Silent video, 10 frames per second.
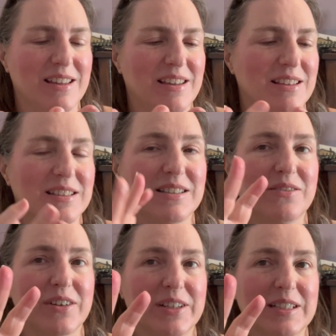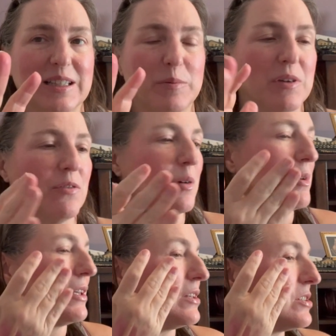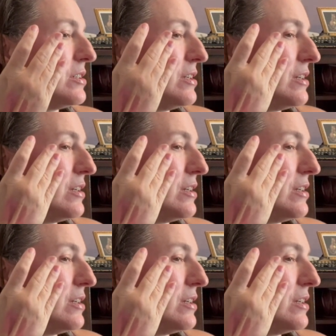This is a very slippy formulation.